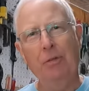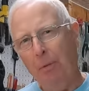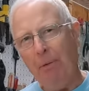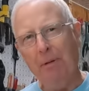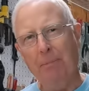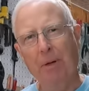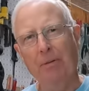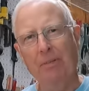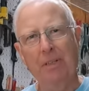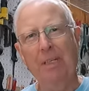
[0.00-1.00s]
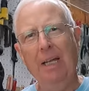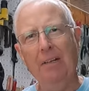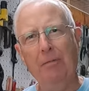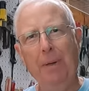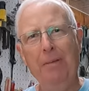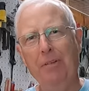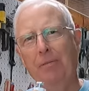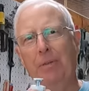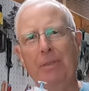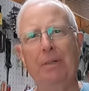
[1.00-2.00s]
toilet bolts can get
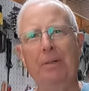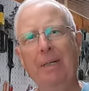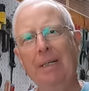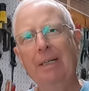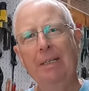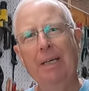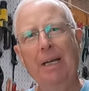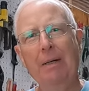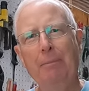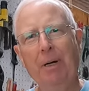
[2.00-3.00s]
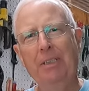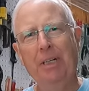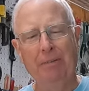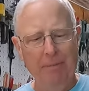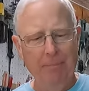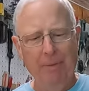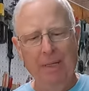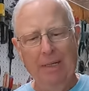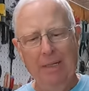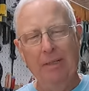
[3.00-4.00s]
expensive when you're getting a bunch of them,
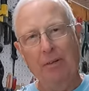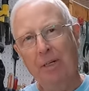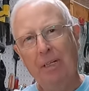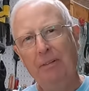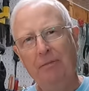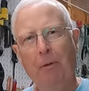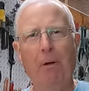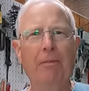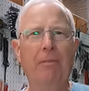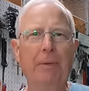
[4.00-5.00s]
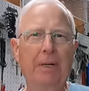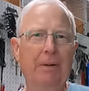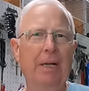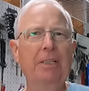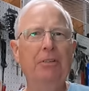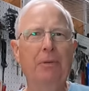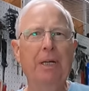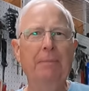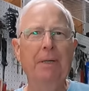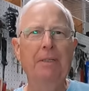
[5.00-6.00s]
you're gonna need four of them here. I just
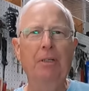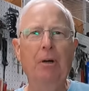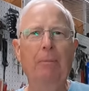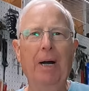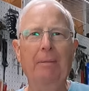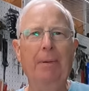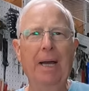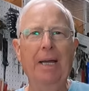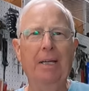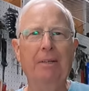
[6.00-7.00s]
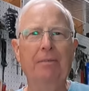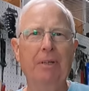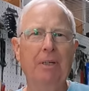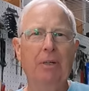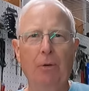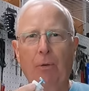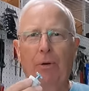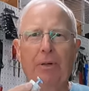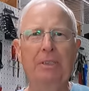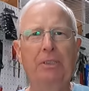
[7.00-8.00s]
recommend you go buy a bag of
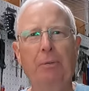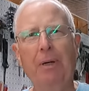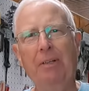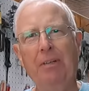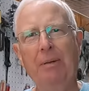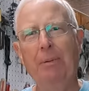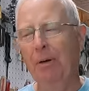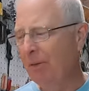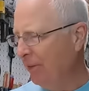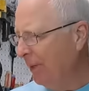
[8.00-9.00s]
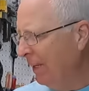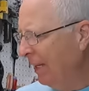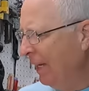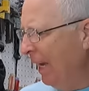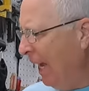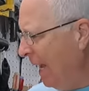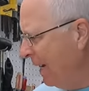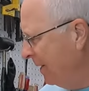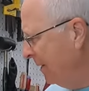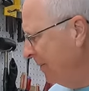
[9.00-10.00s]
1/4 inch 20 T-bolts.
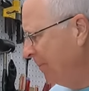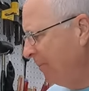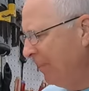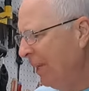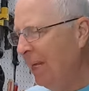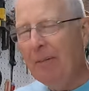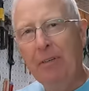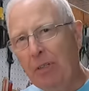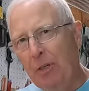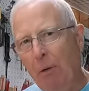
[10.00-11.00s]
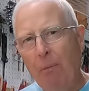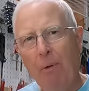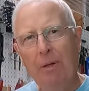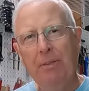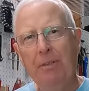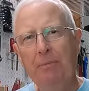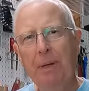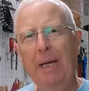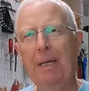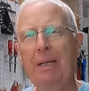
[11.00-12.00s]
And if you don't want to
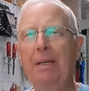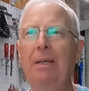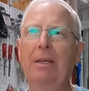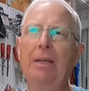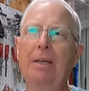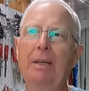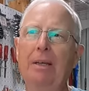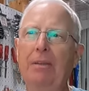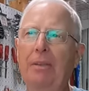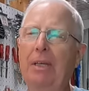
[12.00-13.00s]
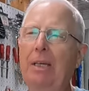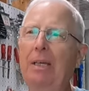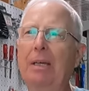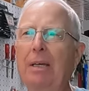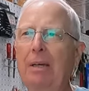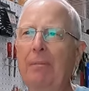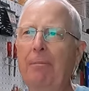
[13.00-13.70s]
make the